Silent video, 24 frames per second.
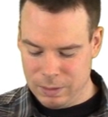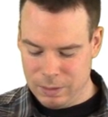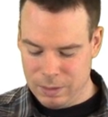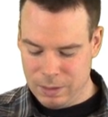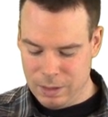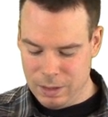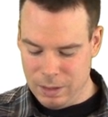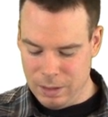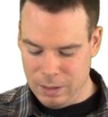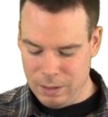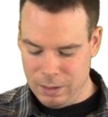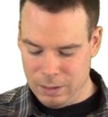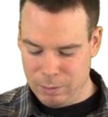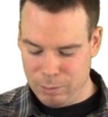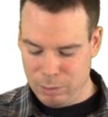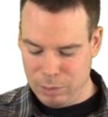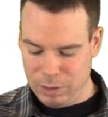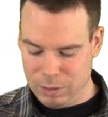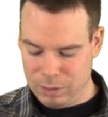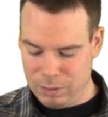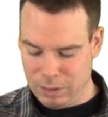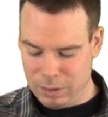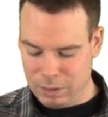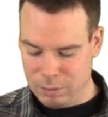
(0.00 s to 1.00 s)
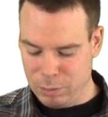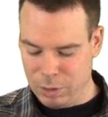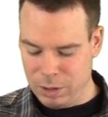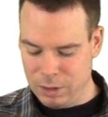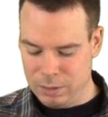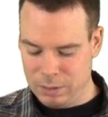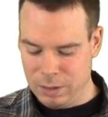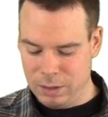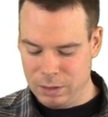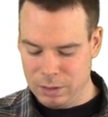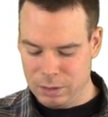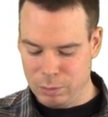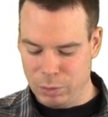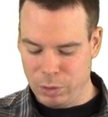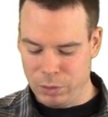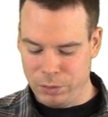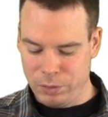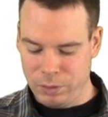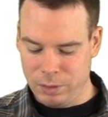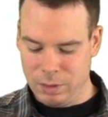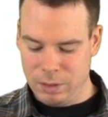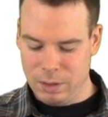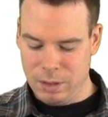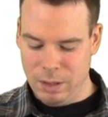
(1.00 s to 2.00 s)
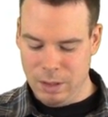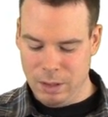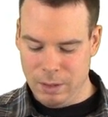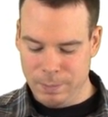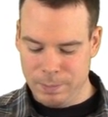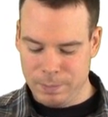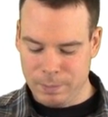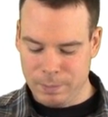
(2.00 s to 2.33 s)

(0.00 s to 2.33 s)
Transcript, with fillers: d, because x minus a is smaller than d.